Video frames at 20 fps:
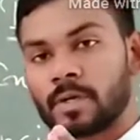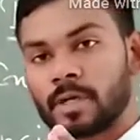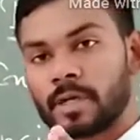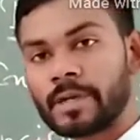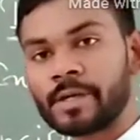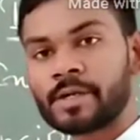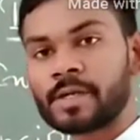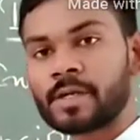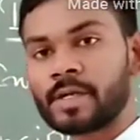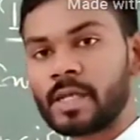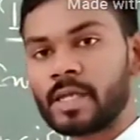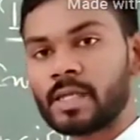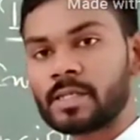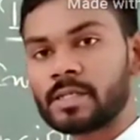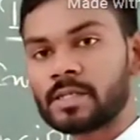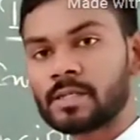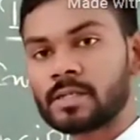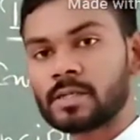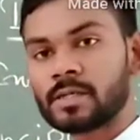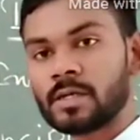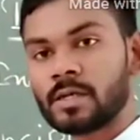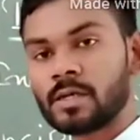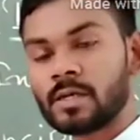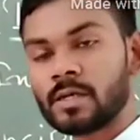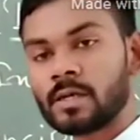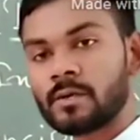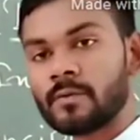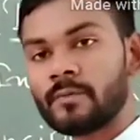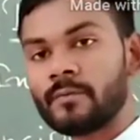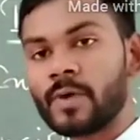interest
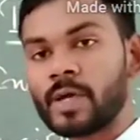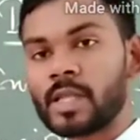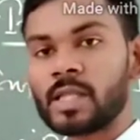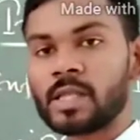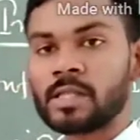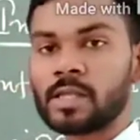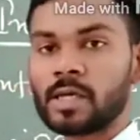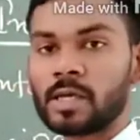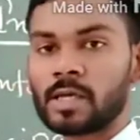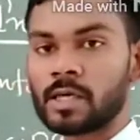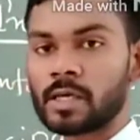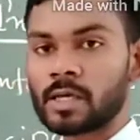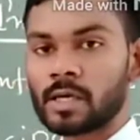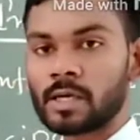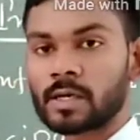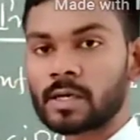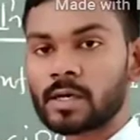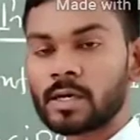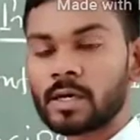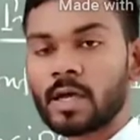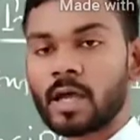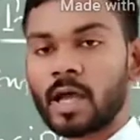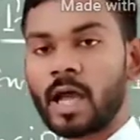within the year.